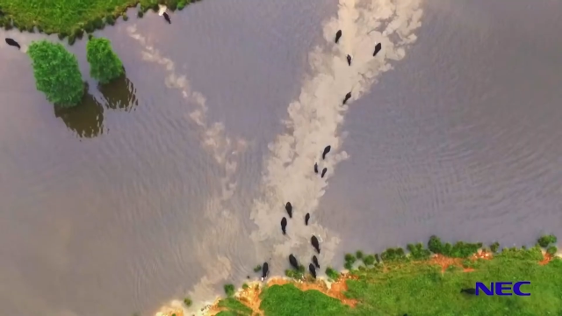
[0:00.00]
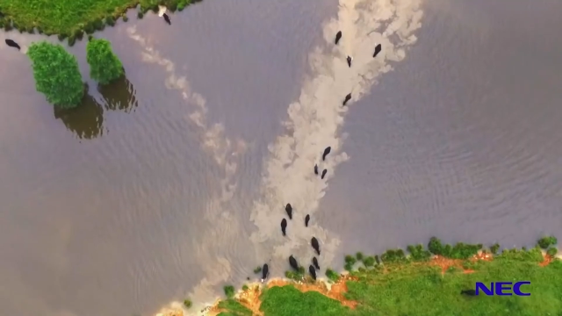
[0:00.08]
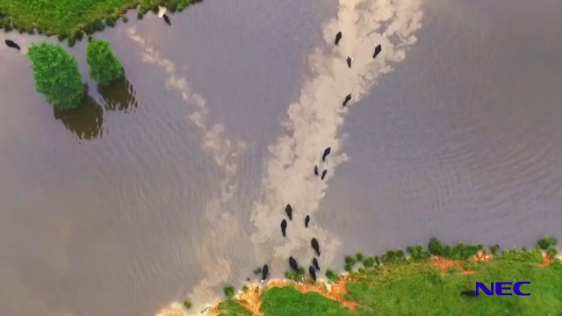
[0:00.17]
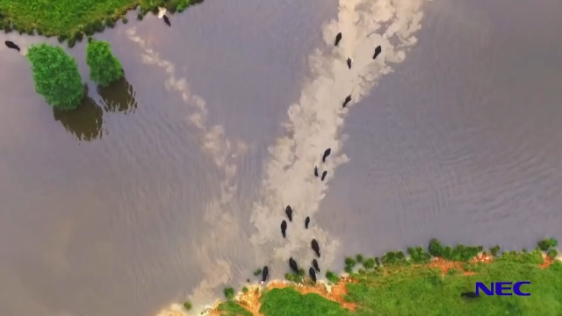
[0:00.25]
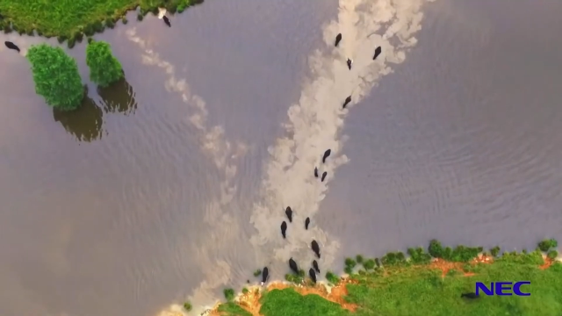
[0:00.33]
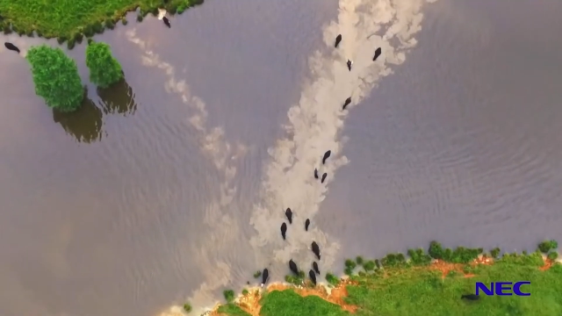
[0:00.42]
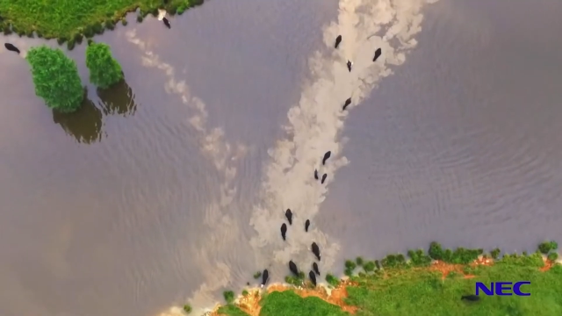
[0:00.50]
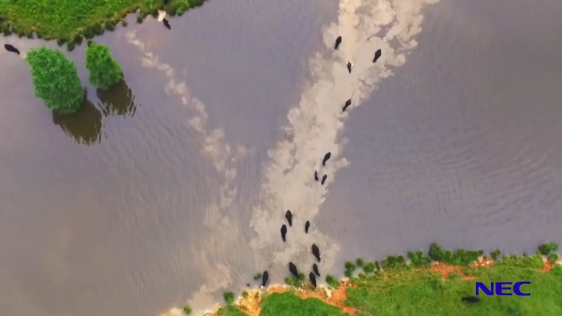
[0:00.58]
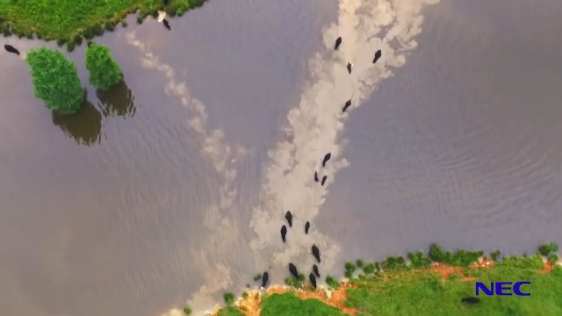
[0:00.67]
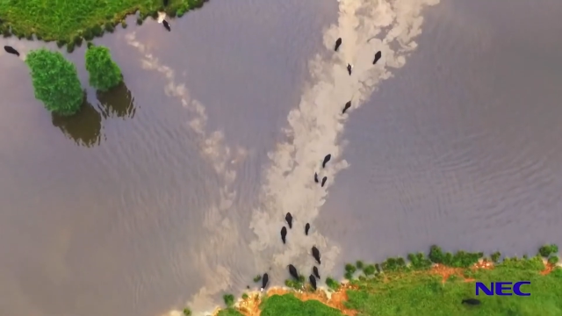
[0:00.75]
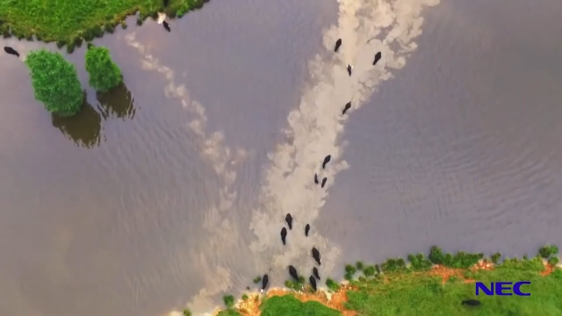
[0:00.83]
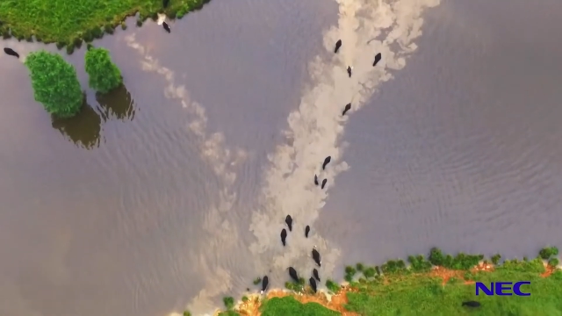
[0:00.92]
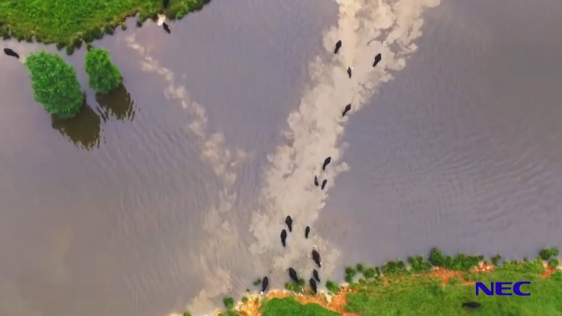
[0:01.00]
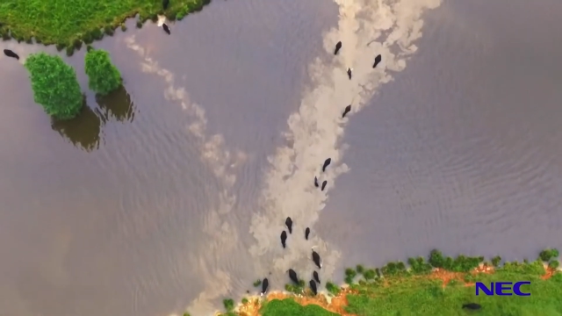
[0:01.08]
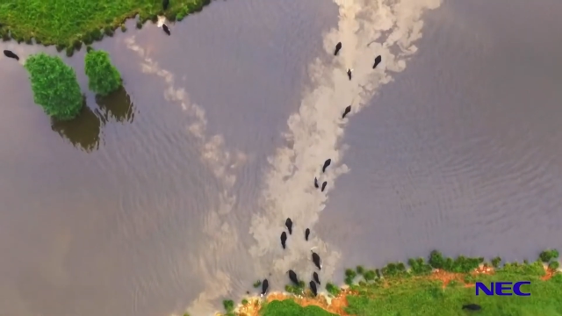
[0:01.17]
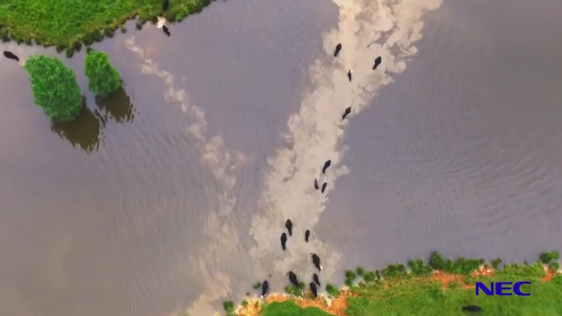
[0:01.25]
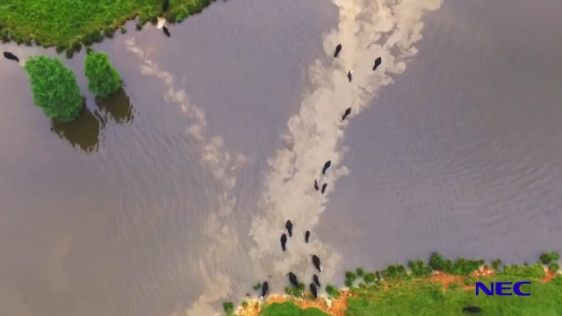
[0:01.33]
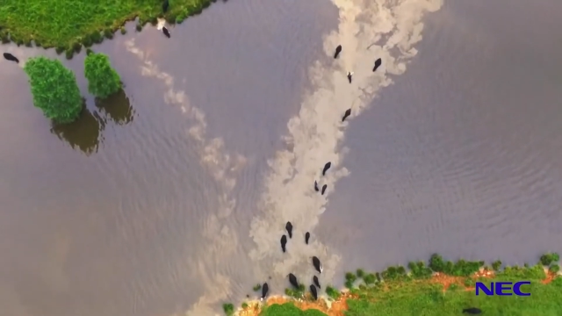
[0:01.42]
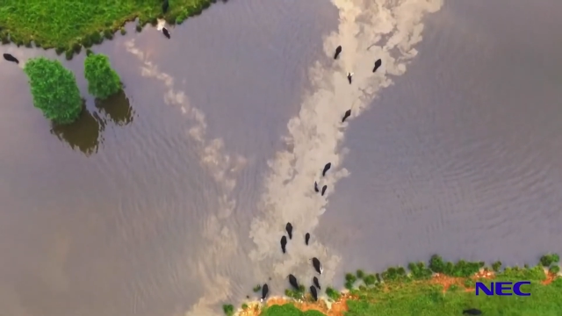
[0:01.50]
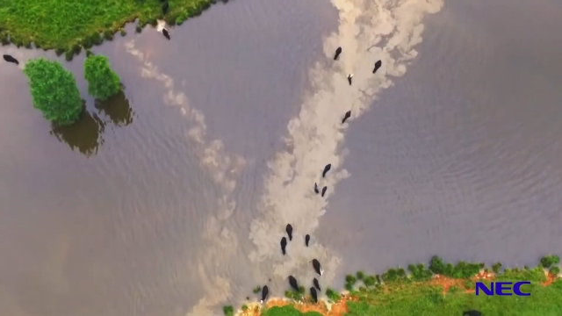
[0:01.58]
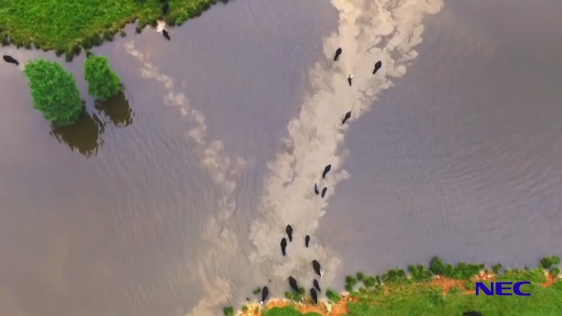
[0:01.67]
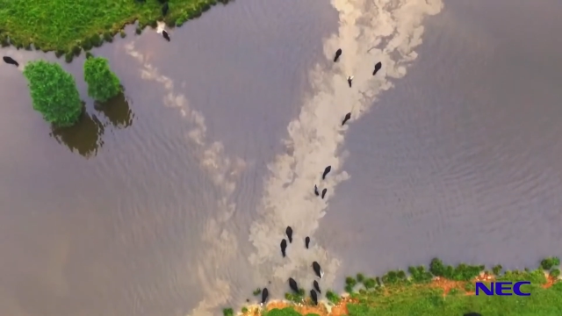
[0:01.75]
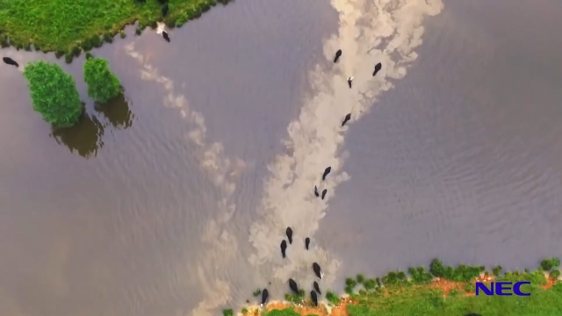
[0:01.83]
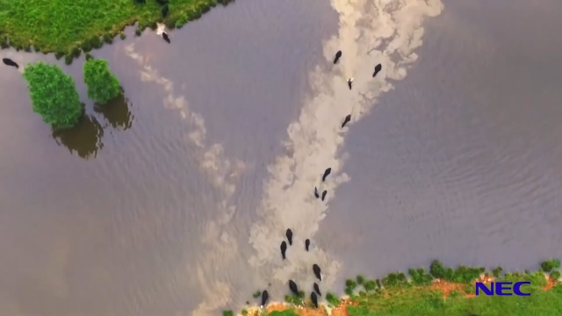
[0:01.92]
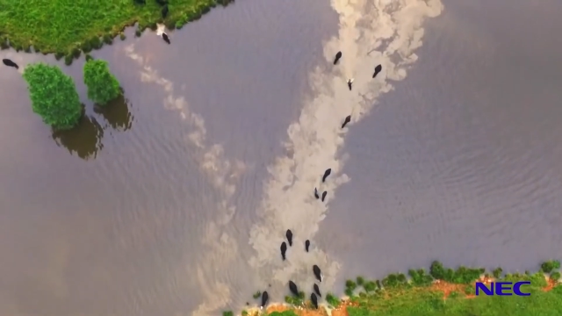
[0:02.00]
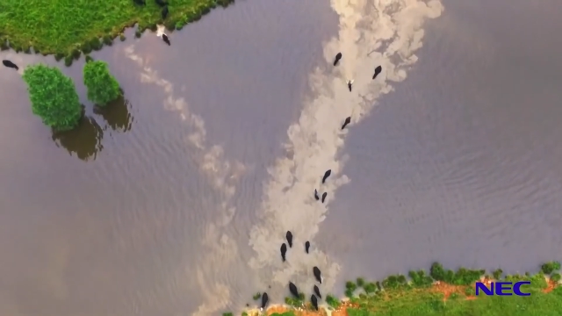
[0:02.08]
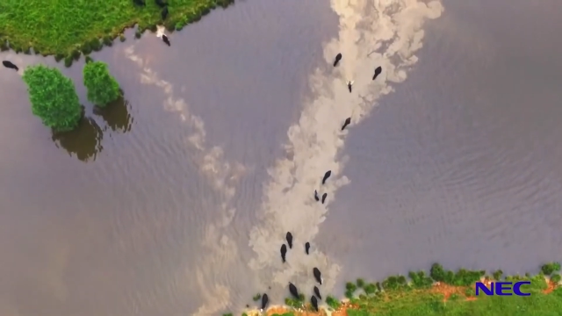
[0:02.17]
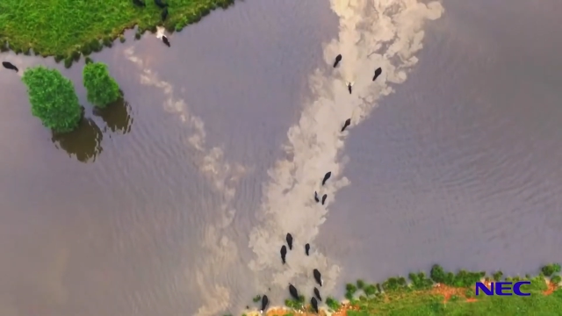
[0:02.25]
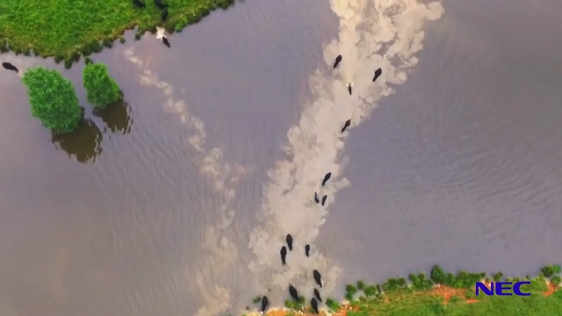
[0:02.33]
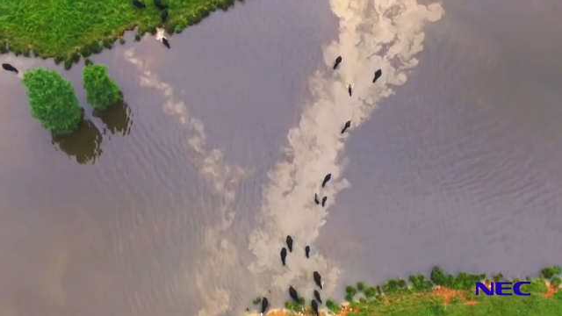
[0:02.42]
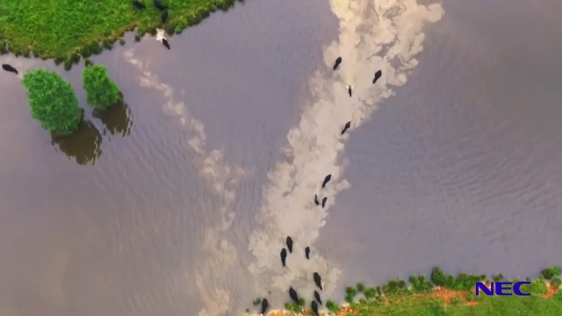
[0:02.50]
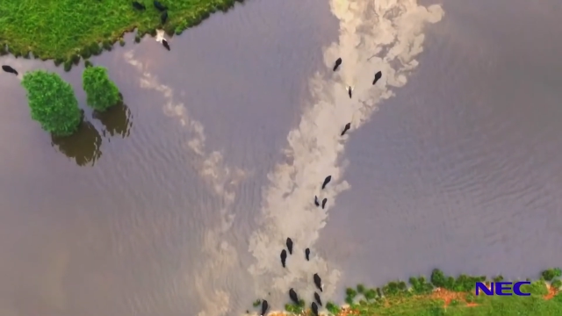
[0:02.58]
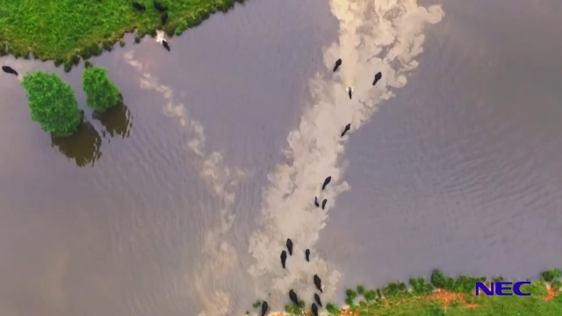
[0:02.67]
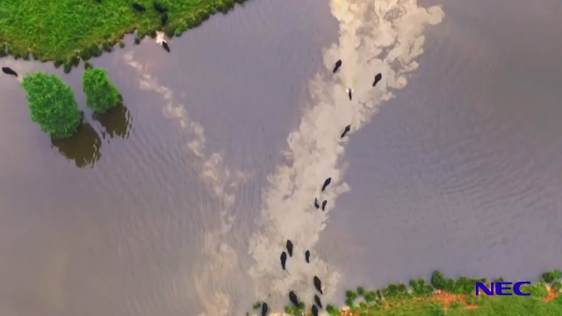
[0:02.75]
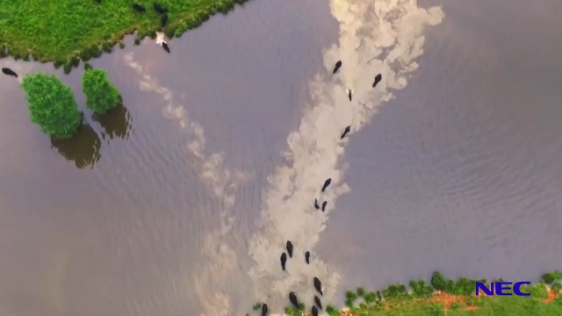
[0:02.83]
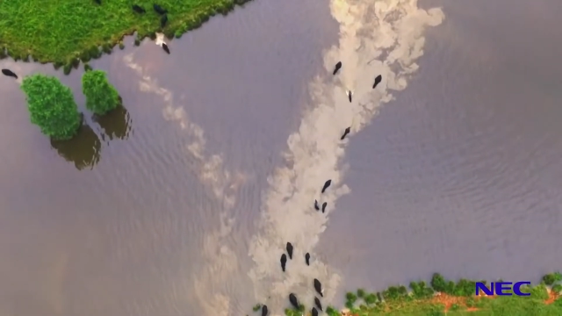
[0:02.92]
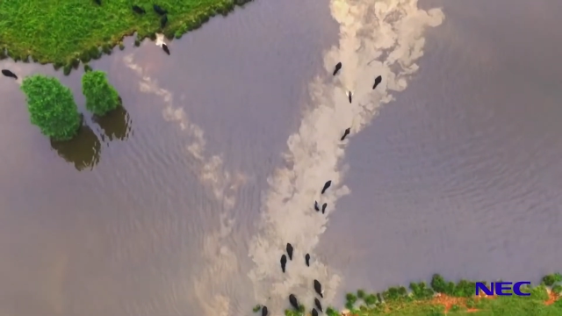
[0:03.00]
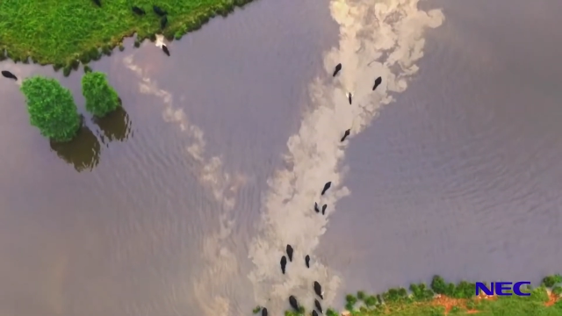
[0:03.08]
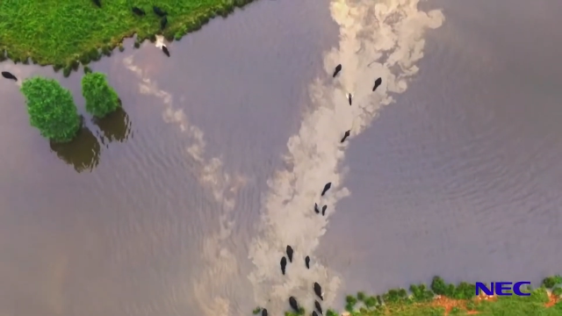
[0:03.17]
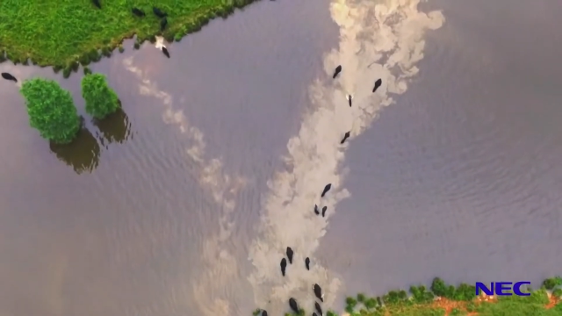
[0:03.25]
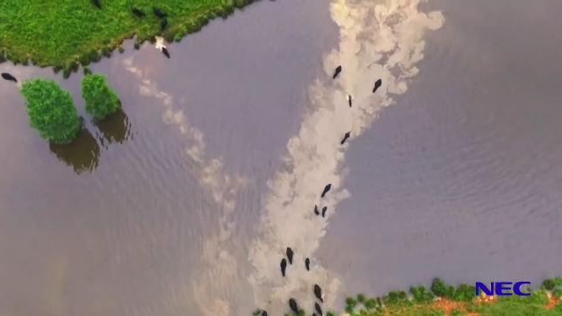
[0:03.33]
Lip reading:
(no speaker visible)